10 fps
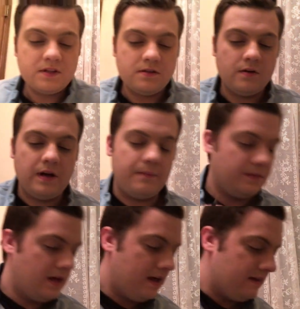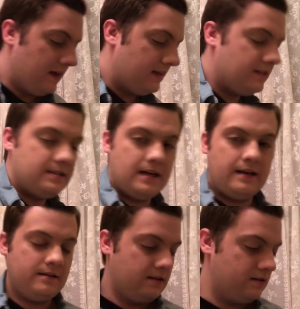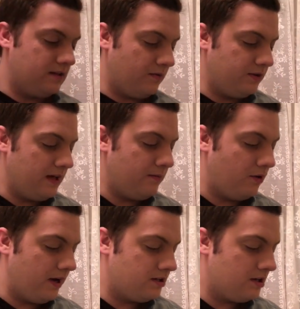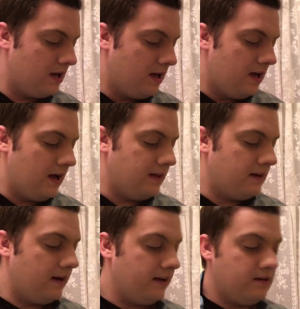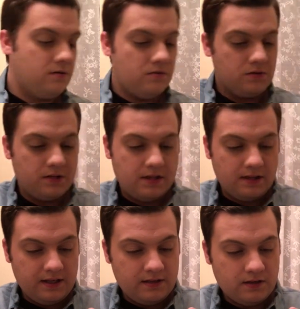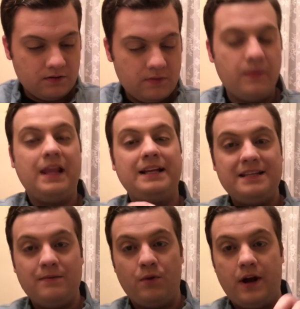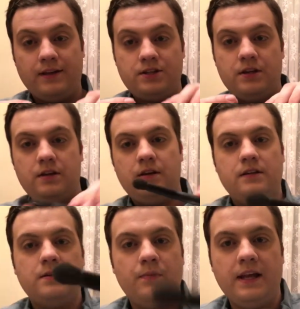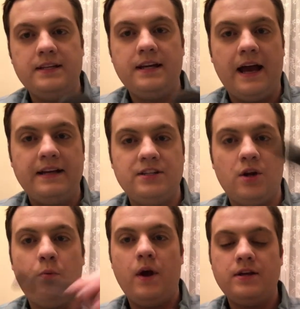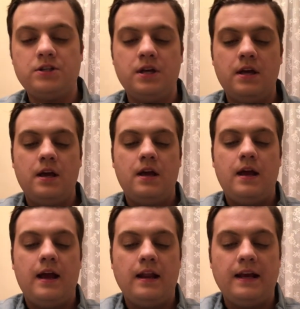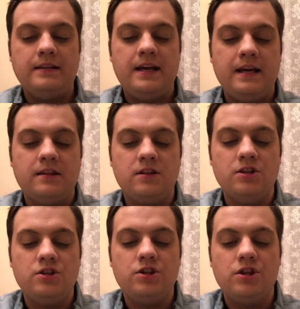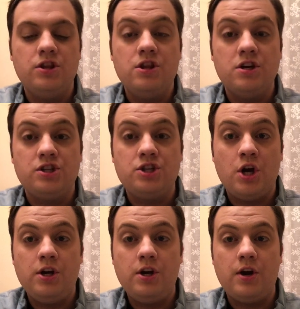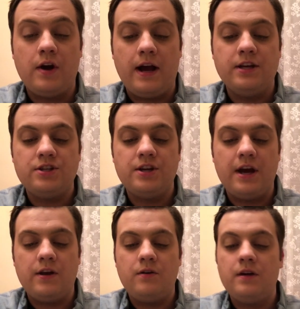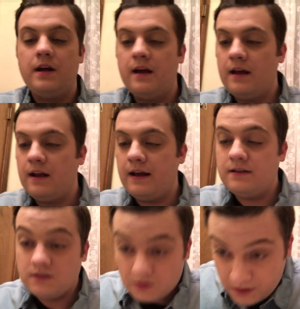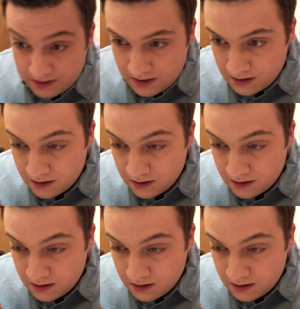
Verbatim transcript: So yeah, that's done. Done with that brush. And then I use the Ito's blending brush. It's a blending eyeshadow brush. And I take the darker eyeshadow and I do it